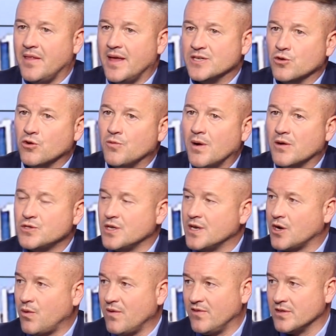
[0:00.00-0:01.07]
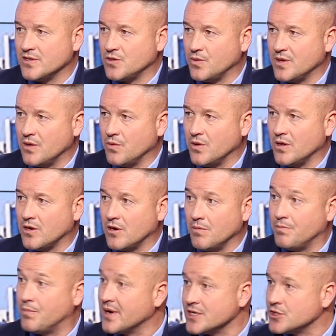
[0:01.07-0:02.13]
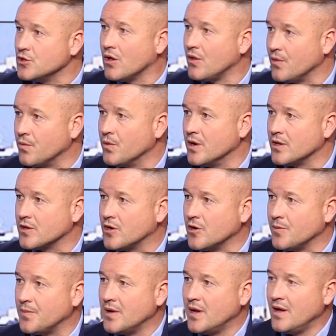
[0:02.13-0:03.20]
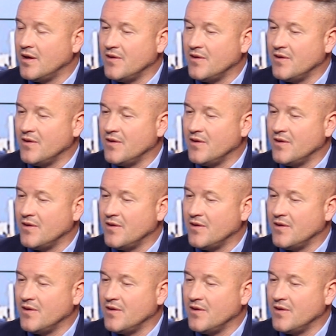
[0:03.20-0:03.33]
is almost an equivalent to win the World Cup, but it's not the World Cup.